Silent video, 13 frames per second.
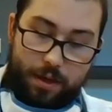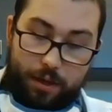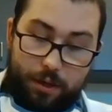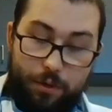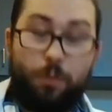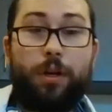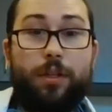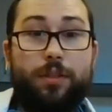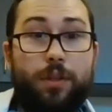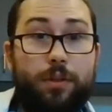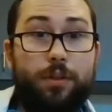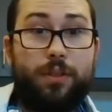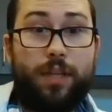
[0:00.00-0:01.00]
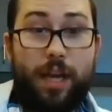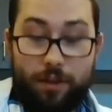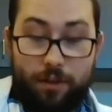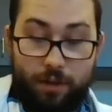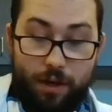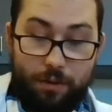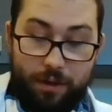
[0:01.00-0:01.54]
You want it to hold together
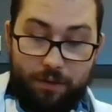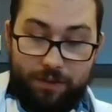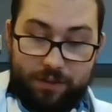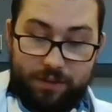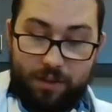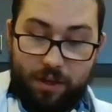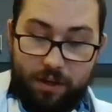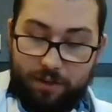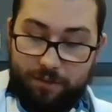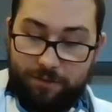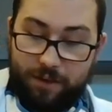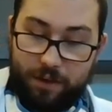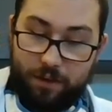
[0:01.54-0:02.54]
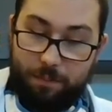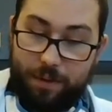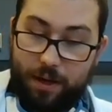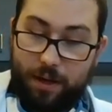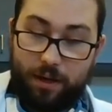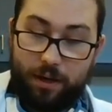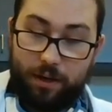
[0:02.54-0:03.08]
though. If it's starting to fall
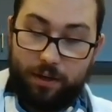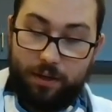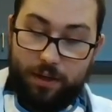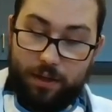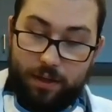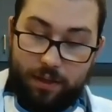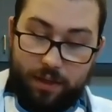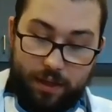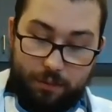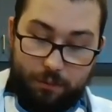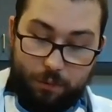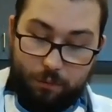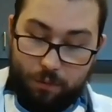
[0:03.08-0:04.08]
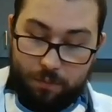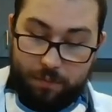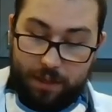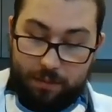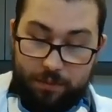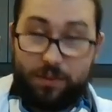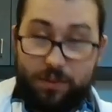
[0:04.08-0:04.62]
apart, then we won't be
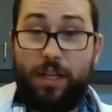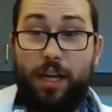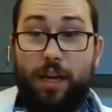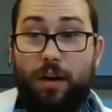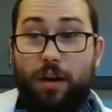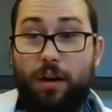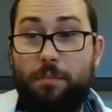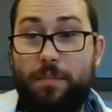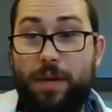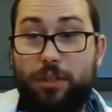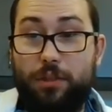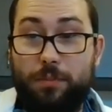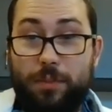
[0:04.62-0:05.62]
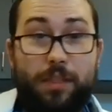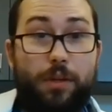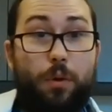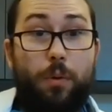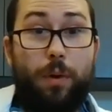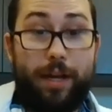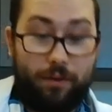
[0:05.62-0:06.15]
able to get our measurement
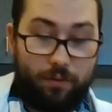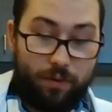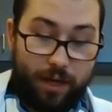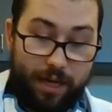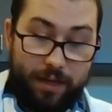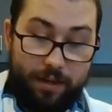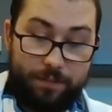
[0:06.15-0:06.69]
quite right.